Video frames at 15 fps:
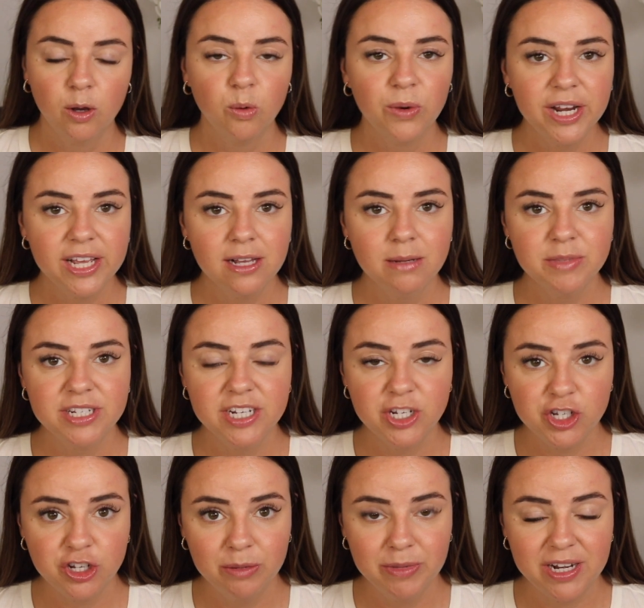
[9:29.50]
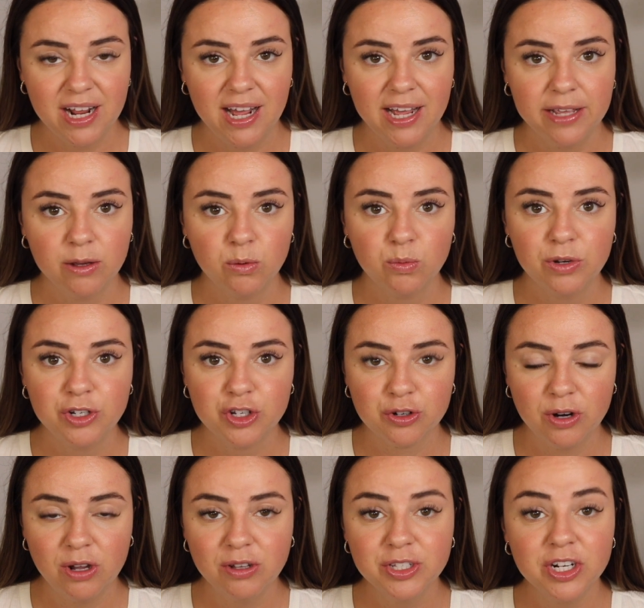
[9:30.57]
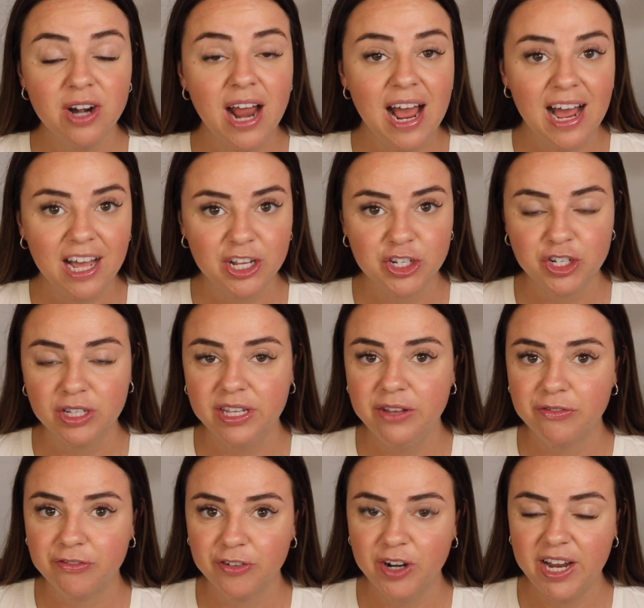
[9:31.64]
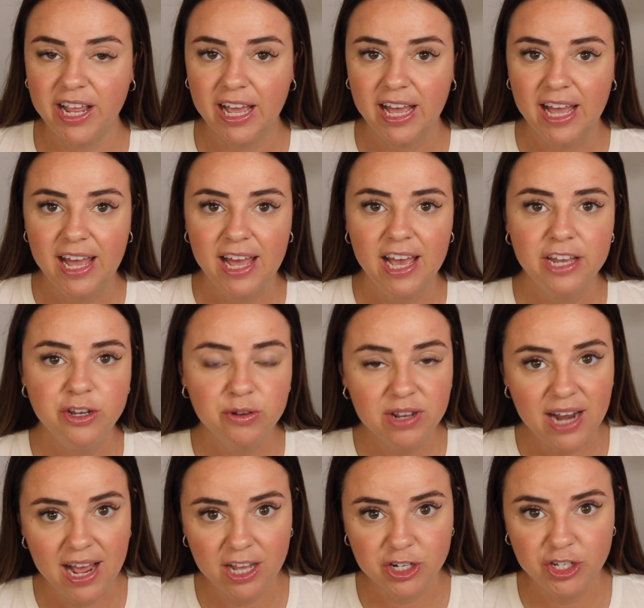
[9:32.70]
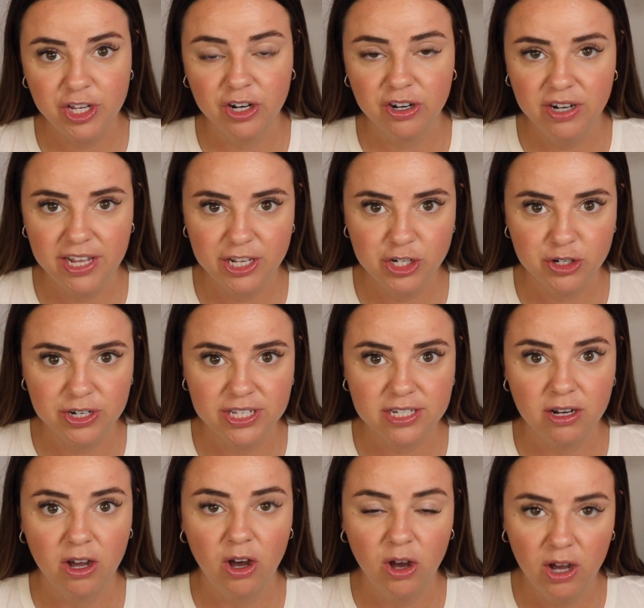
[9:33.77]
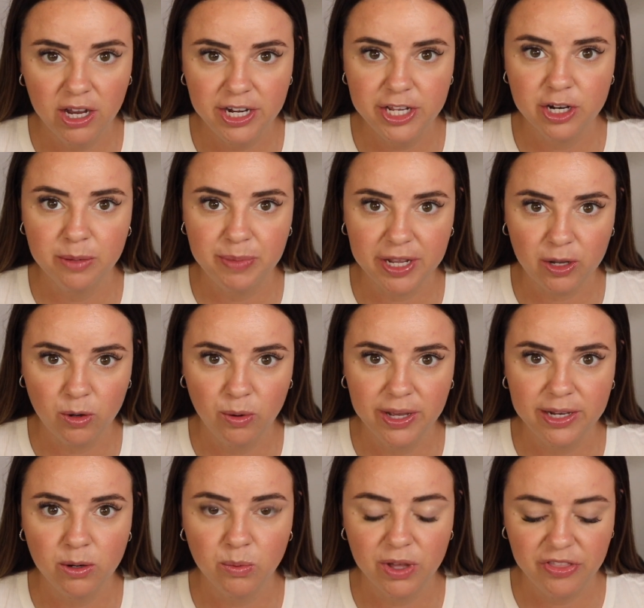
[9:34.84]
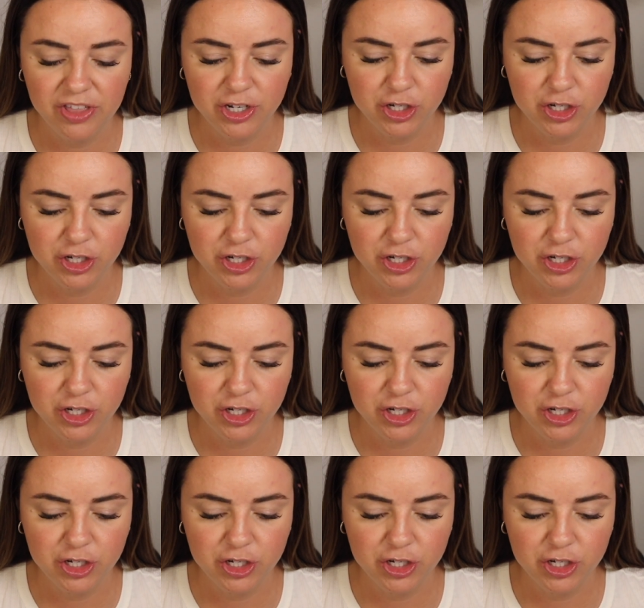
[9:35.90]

When it comes to Gemini, withdrawals are actually free, and you can actually earn interest on your Bitcoin within